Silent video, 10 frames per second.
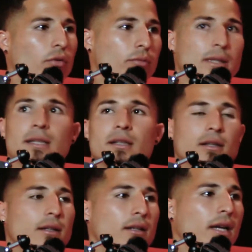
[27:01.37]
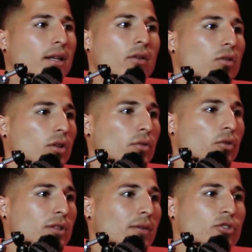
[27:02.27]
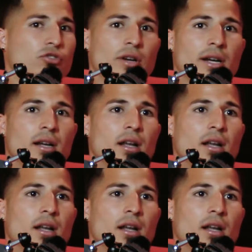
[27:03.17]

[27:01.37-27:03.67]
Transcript: rooms at Oakland Roots. I was straight